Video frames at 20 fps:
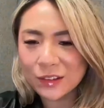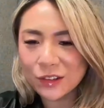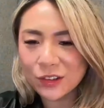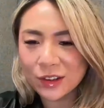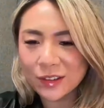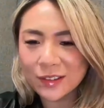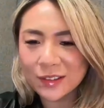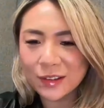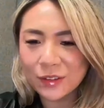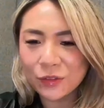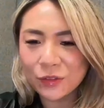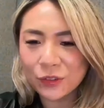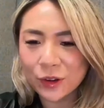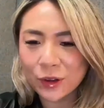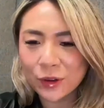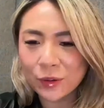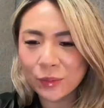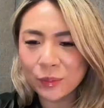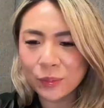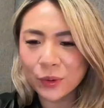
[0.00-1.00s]
Jesse
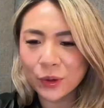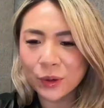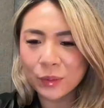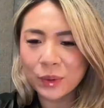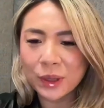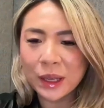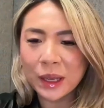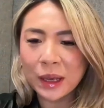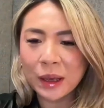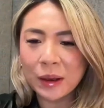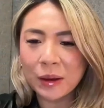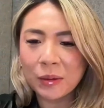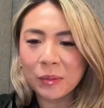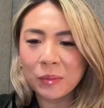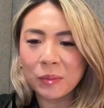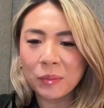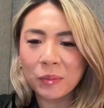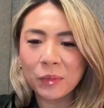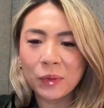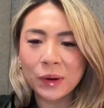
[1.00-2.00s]
from Birmingham.